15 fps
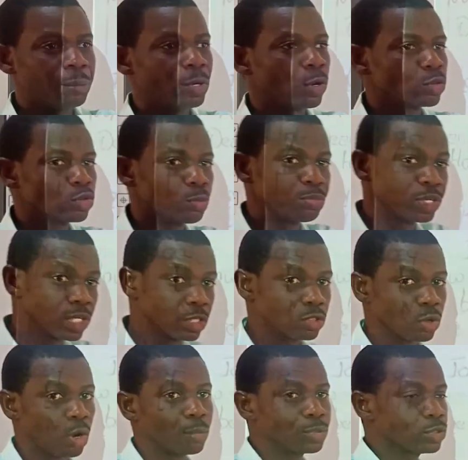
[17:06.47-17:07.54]
may also pick it
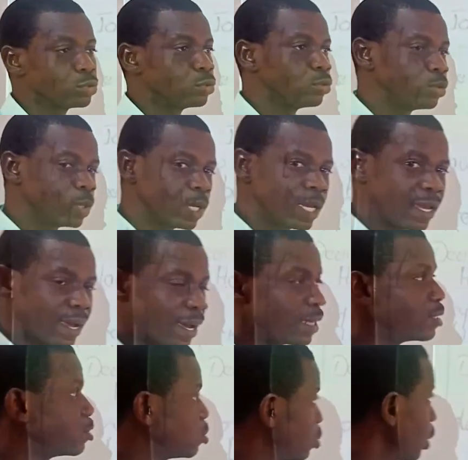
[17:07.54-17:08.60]
up too
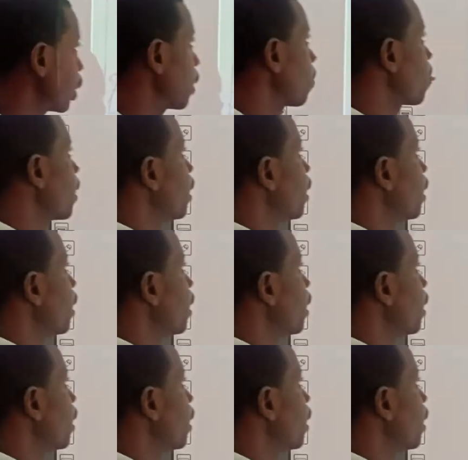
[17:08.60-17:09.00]
and check.